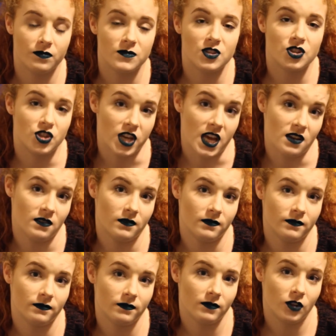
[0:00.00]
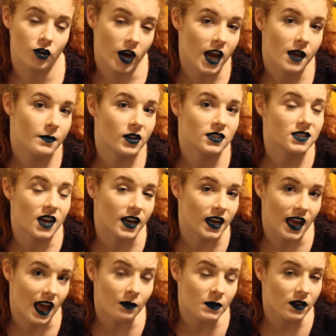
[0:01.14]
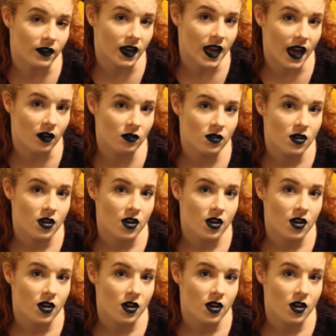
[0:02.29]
shit, crying about it's not going to help me right now.